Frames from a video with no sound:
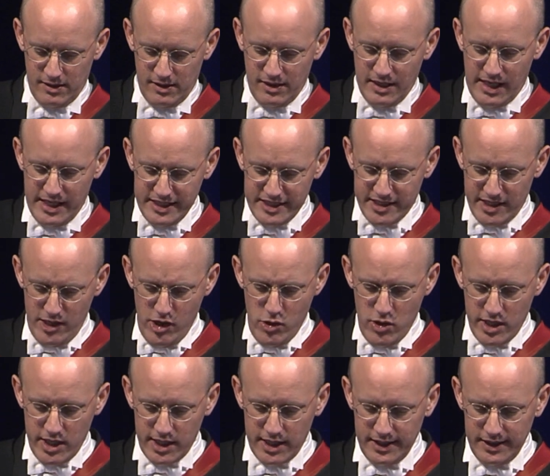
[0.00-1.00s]
And
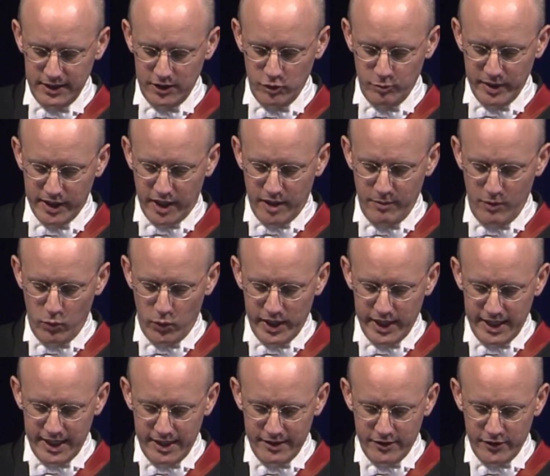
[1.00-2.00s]
slowly you become
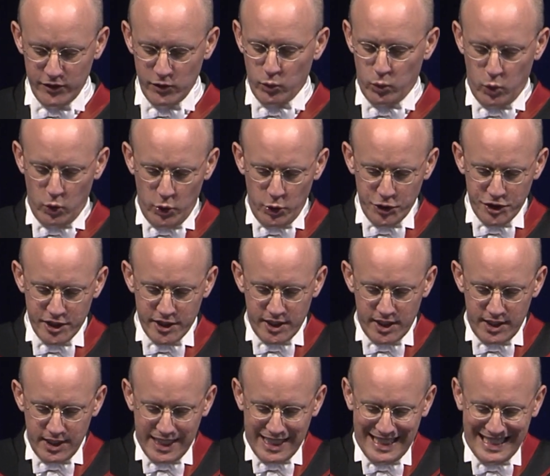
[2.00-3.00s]
aware that the
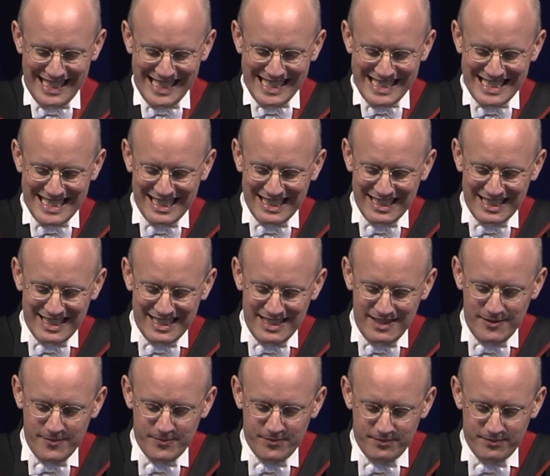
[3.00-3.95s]
water collecting there